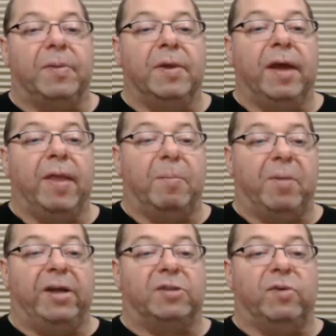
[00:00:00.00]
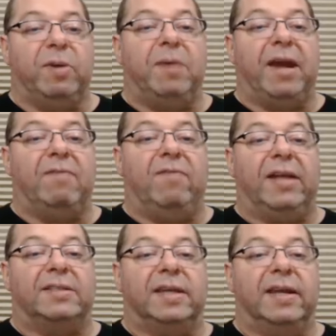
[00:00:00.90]
and the players win by
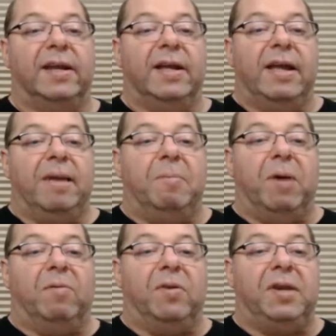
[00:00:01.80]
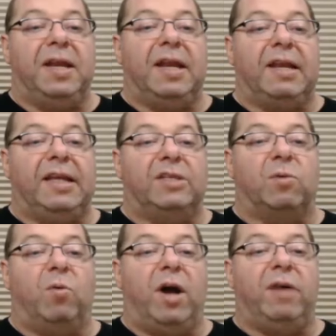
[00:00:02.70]
advancing, but will need at least
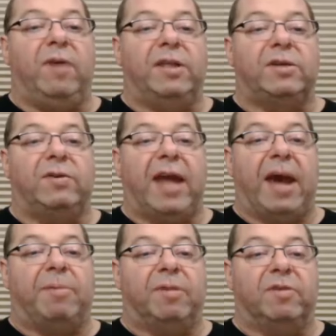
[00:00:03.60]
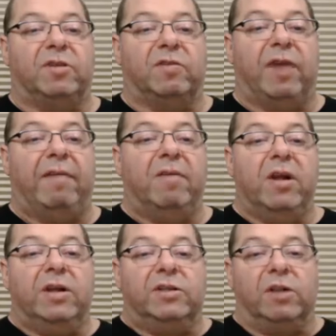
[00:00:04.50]
1 rescue captive to survive.
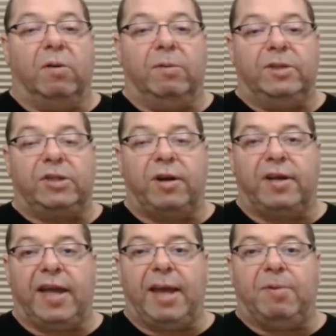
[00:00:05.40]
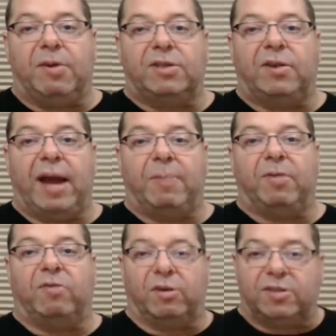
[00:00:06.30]
So when we start the game, the rescue
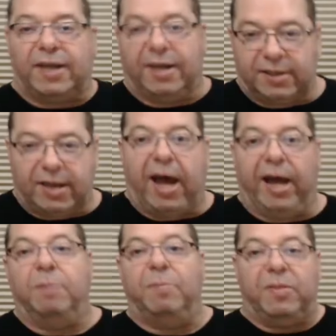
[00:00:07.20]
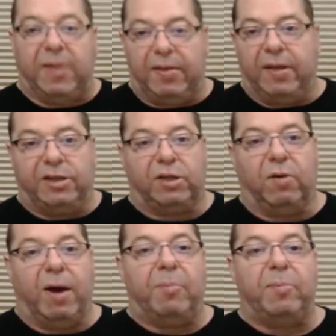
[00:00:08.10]
captives are set aside, but then they
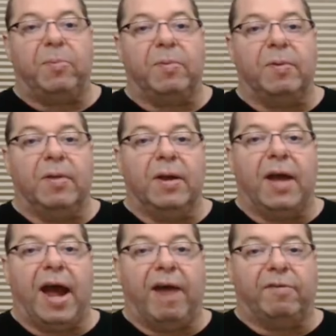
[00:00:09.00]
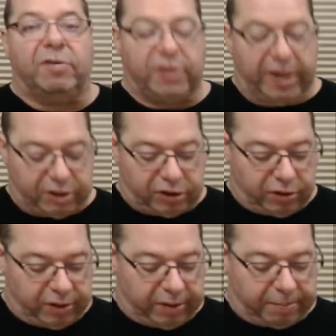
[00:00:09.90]
show up after stage 2 here.